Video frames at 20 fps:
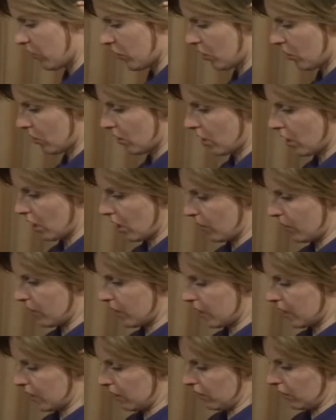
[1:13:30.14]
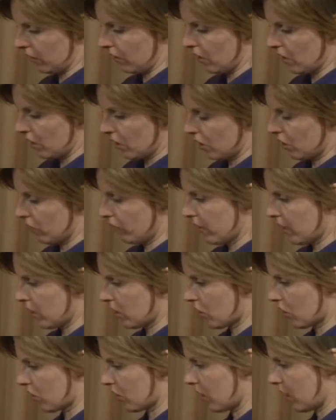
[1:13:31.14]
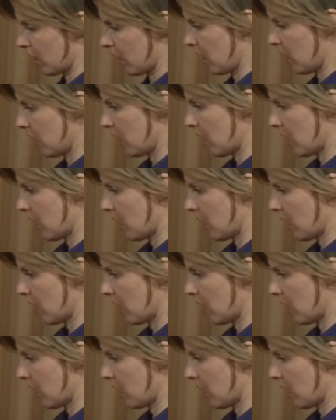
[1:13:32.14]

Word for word: as you can go until you reach the